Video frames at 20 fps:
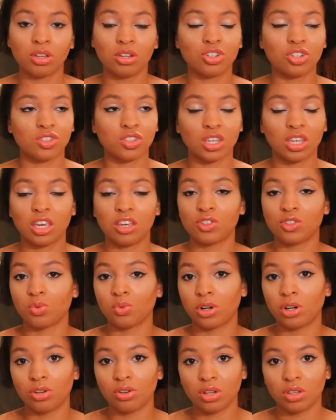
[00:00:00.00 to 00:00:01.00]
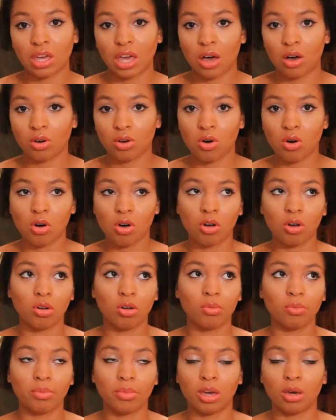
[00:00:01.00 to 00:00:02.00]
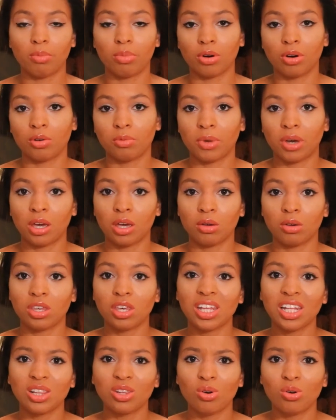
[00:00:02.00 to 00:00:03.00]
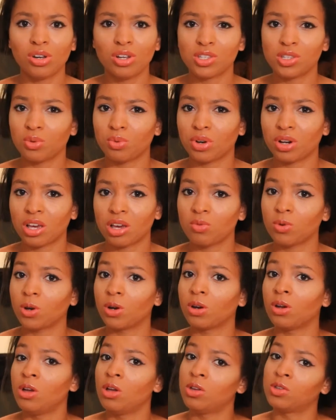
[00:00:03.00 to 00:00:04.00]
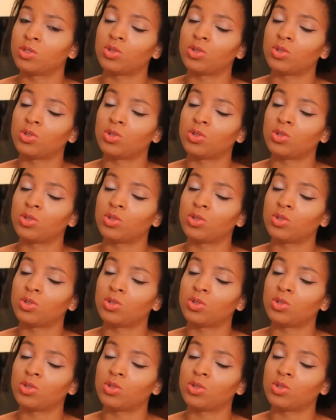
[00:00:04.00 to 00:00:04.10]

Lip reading: Just in case you're wondering, the alcohol may have burned my keloids or whatever.